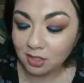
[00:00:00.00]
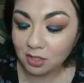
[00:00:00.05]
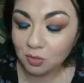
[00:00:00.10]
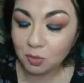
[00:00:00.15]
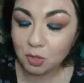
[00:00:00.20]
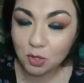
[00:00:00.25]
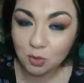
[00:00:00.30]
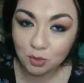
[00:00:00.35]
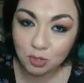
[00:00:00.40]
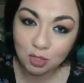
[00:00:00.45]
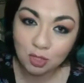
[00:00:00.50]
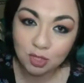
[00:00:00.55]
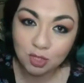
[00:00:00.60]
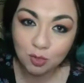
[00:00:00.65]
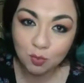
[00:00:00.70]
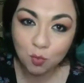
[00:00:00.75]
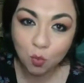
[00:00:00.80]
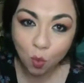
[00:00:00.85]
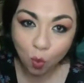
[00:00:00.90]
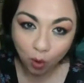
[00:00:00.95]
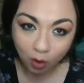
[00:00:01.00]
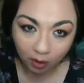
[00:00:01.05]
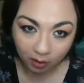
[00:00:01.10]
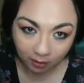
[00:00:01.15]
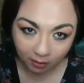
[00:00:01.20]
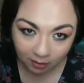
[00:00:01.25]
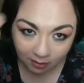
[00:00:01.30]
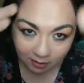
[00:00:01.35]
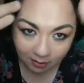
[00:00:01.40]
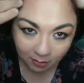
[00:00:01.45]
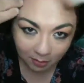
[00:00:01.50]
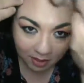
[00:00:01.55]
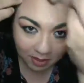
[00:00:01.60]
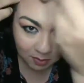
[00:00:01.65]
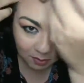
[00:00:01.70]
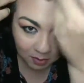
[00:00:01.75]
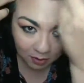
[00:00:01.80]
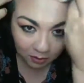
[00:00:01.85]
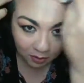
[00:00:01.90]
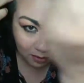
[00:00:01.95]
to be using this more. It
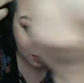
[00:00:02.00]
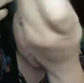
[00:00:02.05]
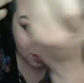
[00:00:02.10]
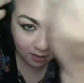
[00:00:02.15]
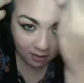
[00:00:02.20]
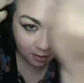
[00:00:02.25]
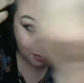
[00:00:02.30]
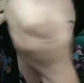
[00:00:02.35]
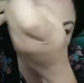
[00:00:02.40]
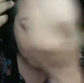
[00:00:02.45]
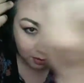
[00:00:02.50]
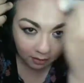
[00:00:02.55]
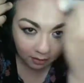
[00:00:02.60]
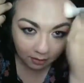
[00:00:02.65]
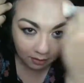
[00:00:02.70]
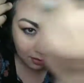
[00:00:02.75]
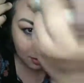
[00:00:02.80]
makes me look slimmer.